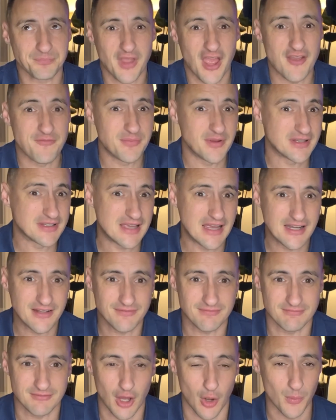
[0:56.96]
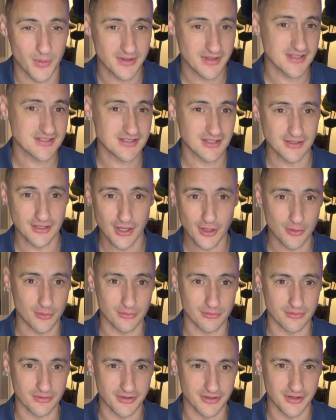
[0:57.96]
I've been kind of going this
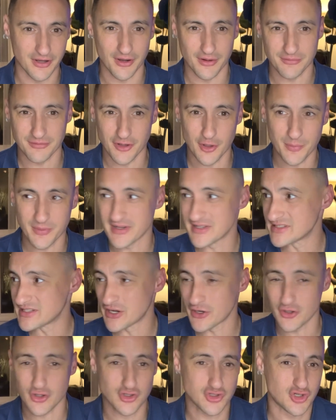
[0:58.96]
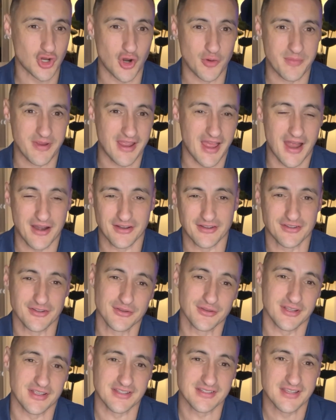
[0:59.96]
alone, you know? Nobody's here to show me how to
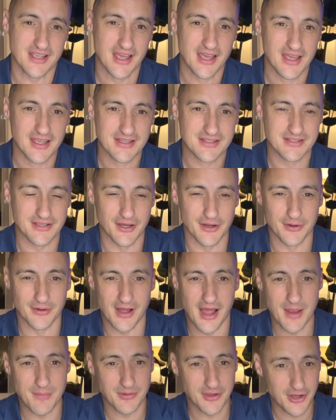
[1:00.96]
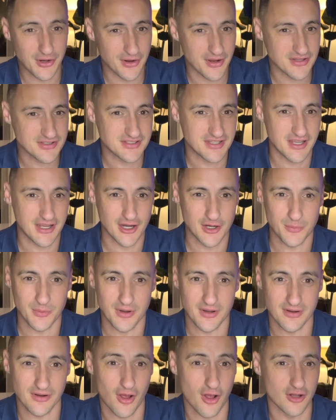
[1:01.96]
do this. So I'm curious to hear
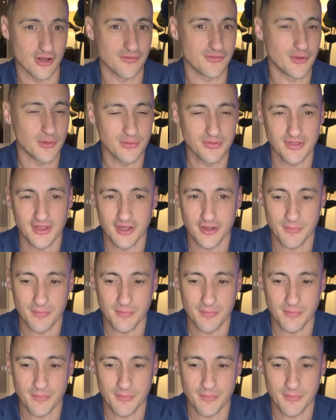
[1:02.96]
what all of you think